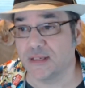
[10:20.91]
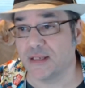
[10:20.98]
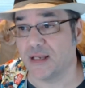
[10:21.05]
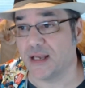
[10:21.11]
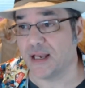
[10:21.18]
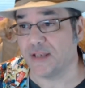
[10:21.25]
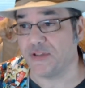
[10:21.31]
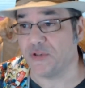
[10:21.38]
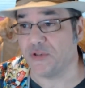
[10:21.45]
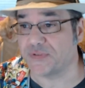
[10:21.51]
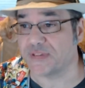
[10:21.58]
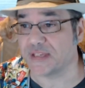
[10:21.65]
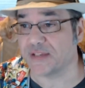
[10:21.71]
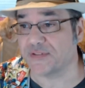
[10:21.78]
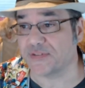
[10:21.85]
You
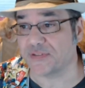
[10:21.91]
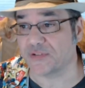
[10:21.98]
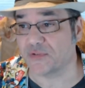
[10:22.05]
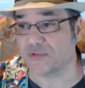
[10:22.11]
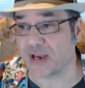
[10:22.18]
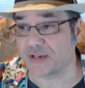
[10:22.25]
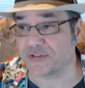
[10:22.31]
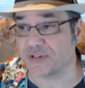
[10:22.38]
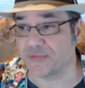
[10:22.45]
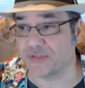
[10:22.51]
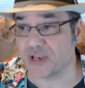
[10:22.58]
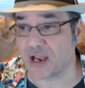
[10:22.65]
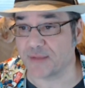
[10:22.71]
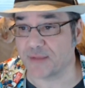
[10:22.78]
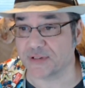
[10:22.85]
sense the direction of
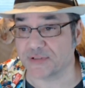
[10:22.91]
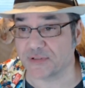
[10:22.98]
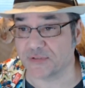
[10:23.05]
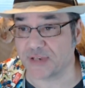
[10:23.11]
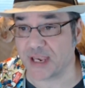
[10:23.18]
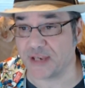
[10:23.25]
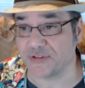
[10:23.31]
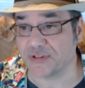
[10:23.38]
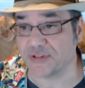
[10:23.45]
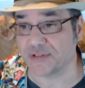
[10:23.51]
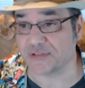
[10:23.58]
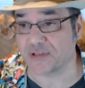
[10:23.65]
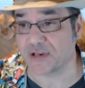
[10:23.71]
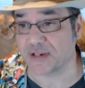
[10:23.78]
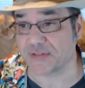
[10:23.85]
the object's location
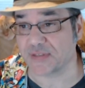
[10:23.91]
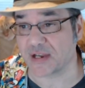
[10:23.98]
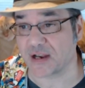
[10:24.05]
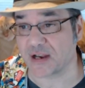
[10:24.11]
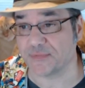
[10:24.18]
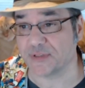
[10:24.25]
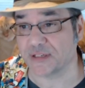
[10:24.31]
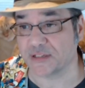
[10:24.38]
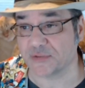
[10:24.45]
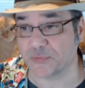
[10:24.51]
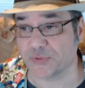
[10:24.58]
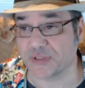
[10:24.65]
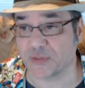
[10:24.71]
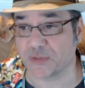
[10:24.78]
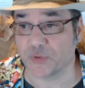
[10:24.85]
as long as that object is
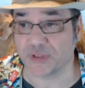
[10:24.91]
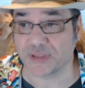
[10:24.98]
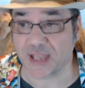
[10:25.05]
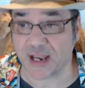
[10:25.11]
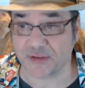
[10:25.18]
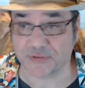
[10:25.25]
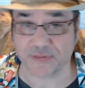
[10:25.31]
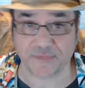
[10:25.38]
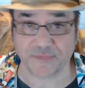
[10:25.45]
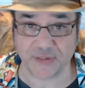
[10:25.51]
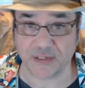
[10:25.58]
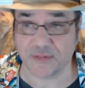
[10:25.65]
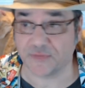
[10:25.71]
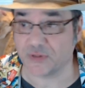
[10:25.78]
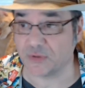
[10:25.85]
within 1,000
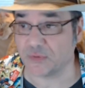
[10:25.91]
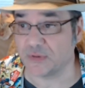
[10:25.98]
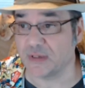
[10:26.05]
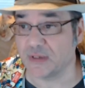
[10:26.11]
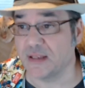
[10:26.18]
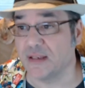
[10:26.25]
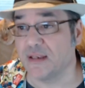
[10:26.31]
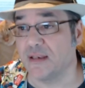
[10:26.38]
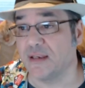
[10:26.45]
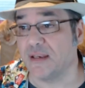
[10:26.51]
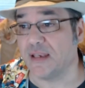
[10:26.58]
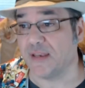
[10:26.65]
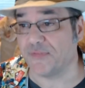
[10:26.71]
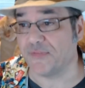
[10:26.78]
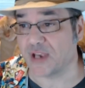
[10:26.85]
feet of you.
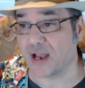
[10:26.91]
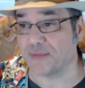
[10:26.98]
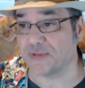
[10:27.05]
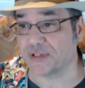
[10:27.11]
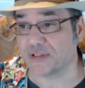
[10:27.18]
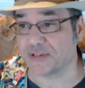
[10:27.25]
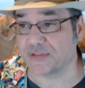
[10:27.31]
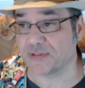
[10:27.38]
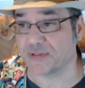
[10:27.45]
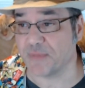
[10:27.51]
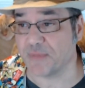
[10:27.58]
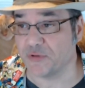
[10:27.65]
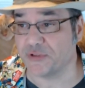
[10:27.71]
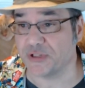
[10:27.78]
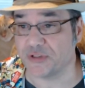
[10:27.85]
If the object is in
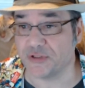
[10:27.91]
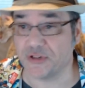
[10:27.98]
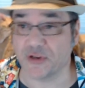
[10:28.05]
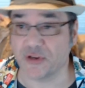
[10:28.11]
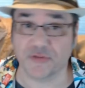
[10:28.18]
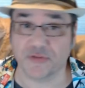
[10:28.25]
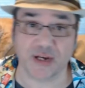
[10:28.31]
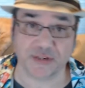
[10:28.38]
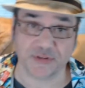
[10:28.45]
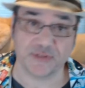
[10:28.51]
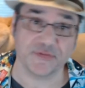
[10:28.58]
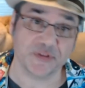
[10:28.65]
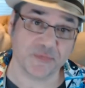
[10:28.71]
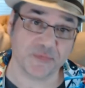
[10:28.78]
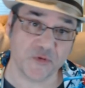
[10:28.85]
motion, you know the direction of
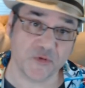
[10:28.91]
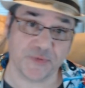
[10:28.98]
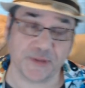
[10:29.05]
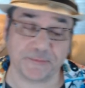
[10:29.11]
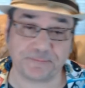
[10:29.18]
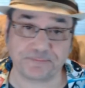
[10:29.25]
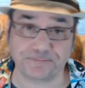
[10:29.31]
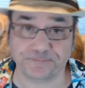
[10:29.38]
its movement.